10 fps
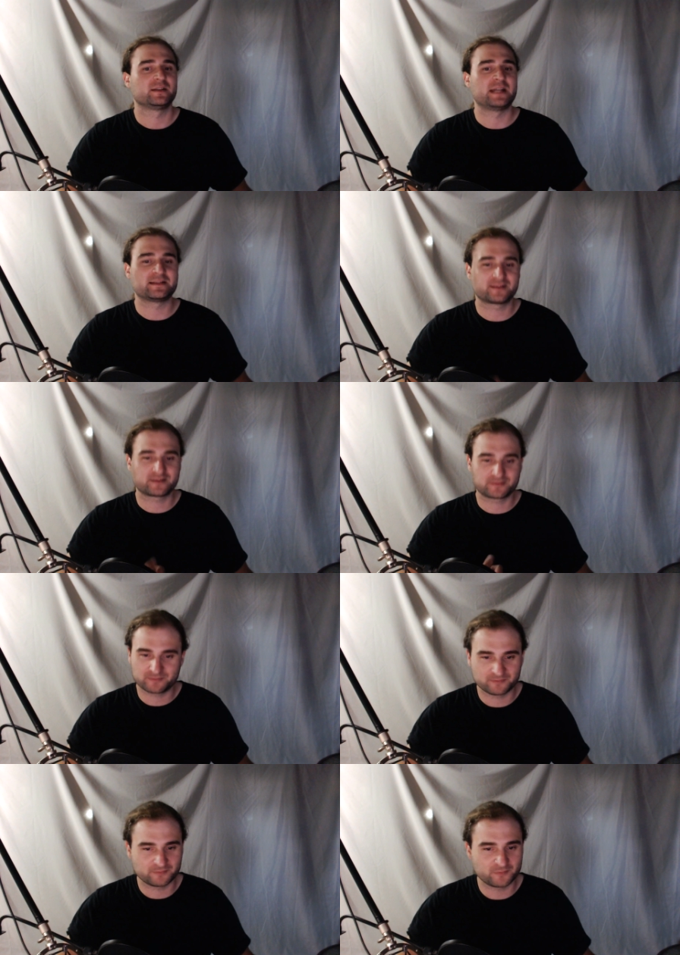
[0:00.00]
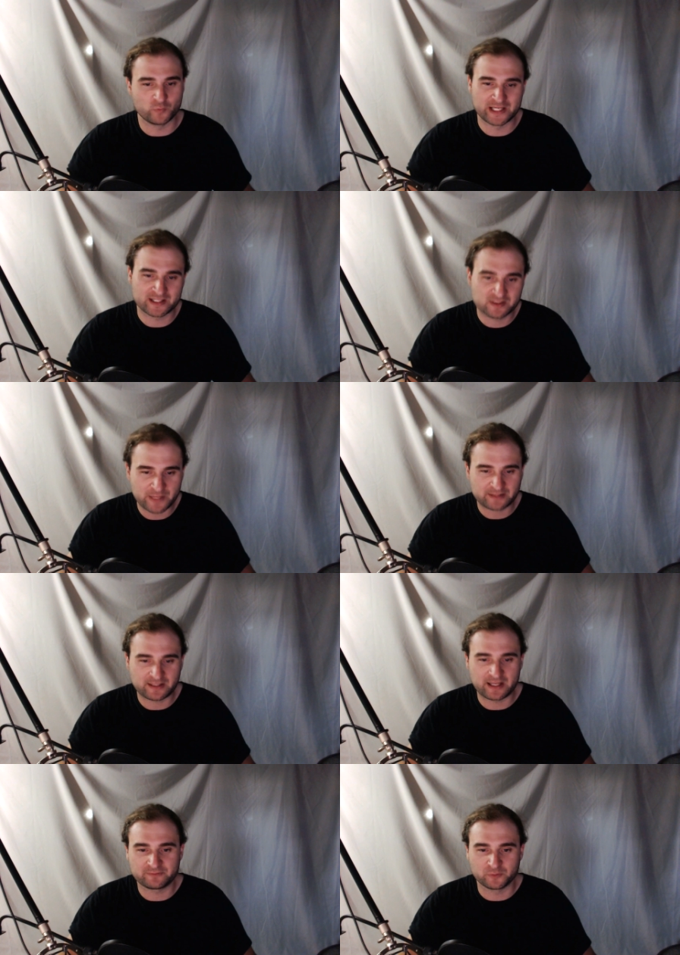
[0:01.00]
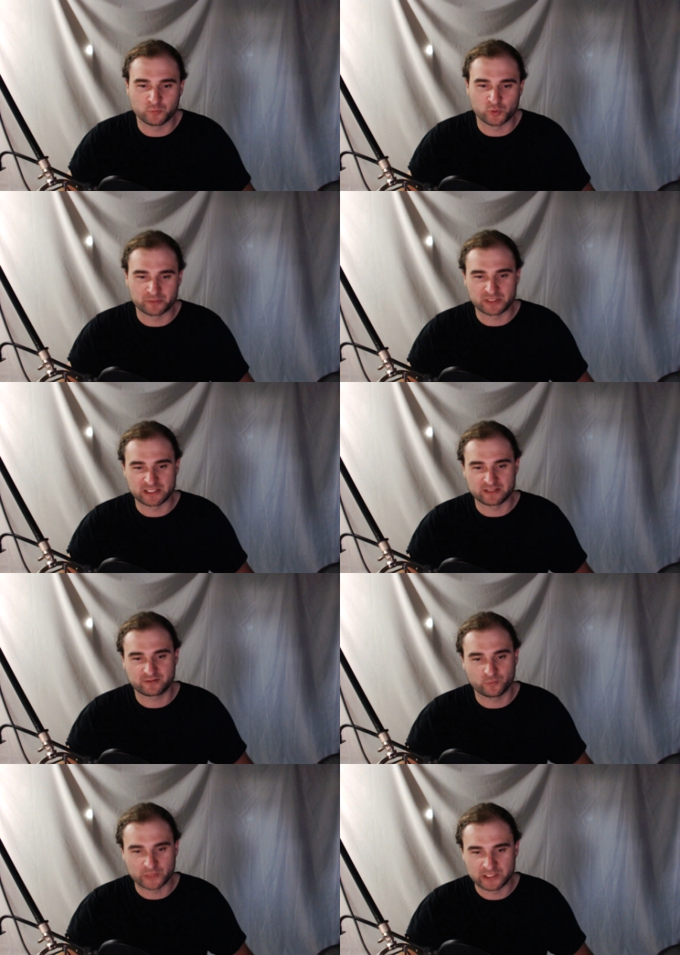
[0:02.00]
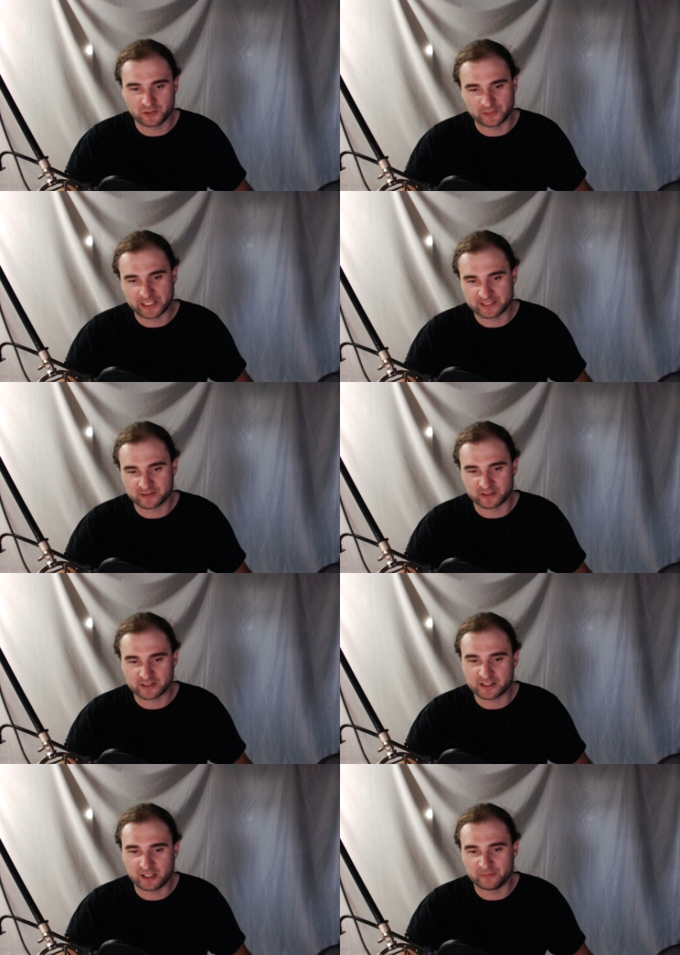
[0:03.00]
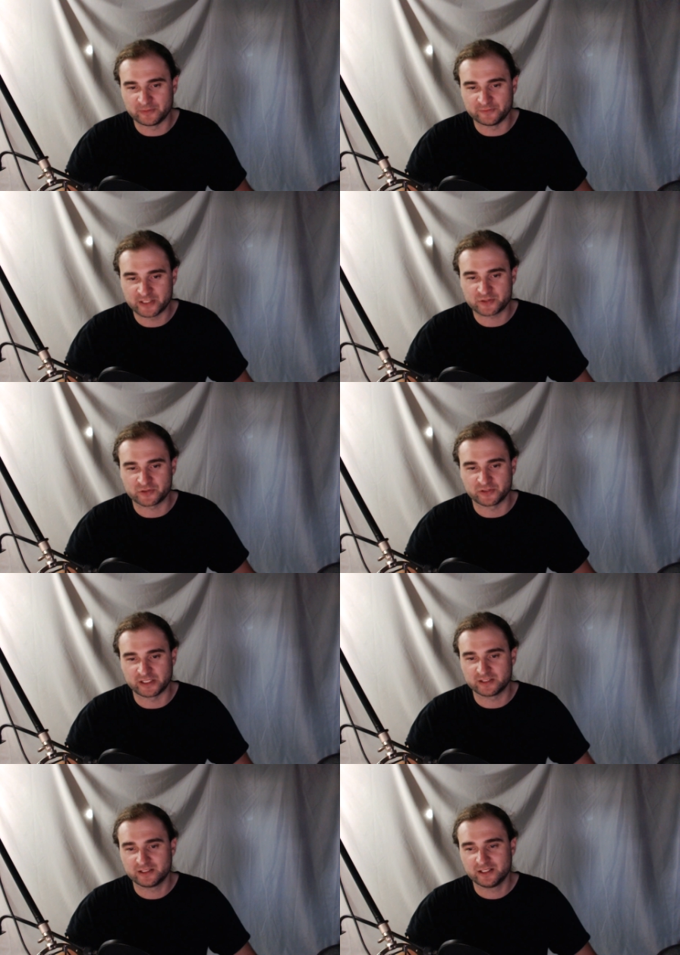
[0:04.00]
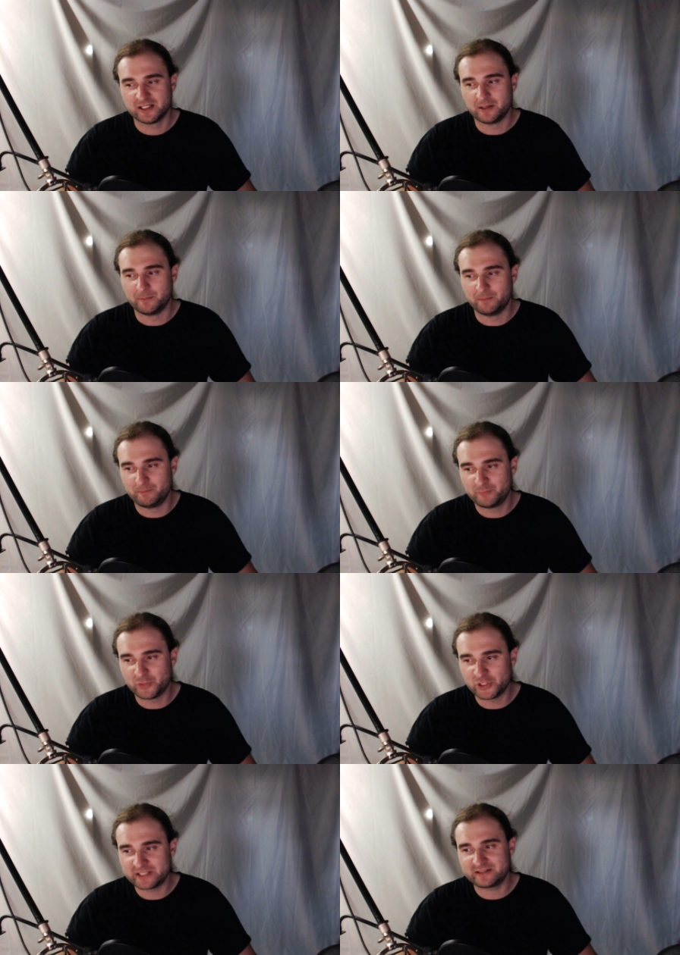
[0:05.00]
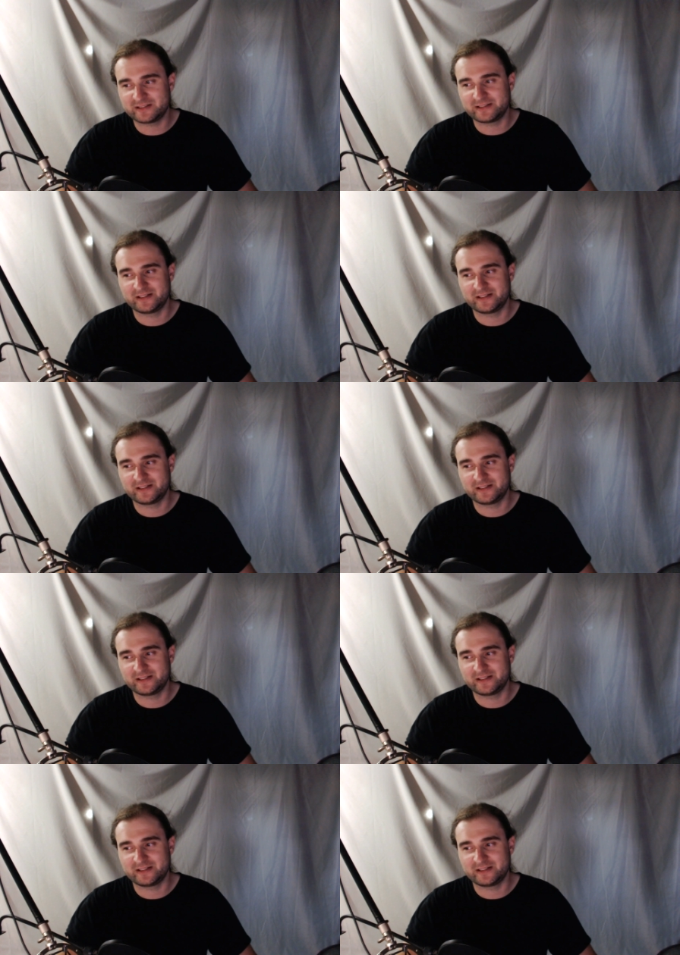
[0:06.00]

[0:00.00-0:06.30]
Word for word: That's we expect that from One Piece. We know that's going to come eventually. But